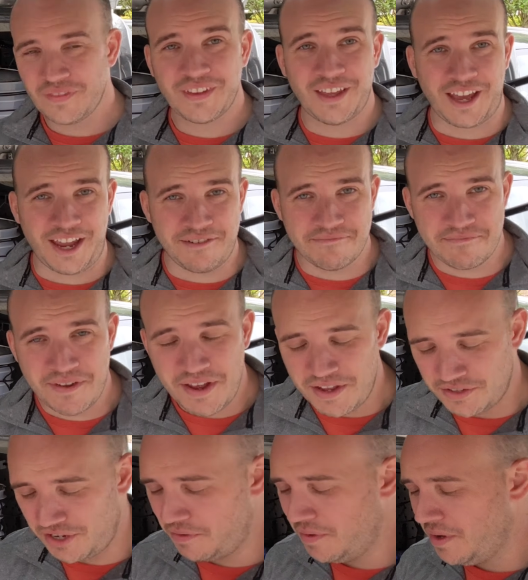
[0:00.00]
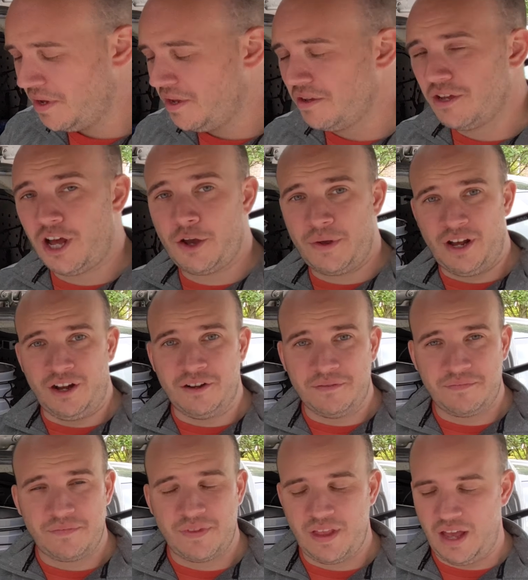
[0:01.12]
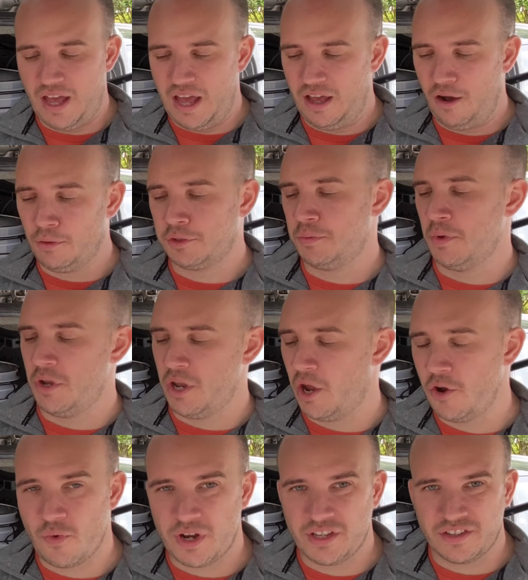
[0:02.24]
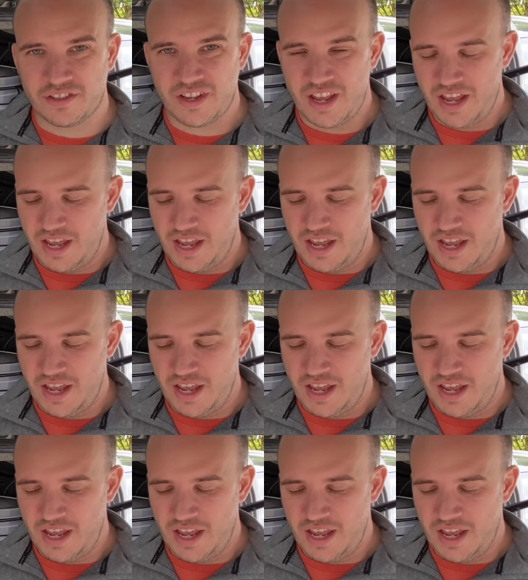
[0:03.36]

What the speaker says: Okay, so ONR, Ultimate No Rinse.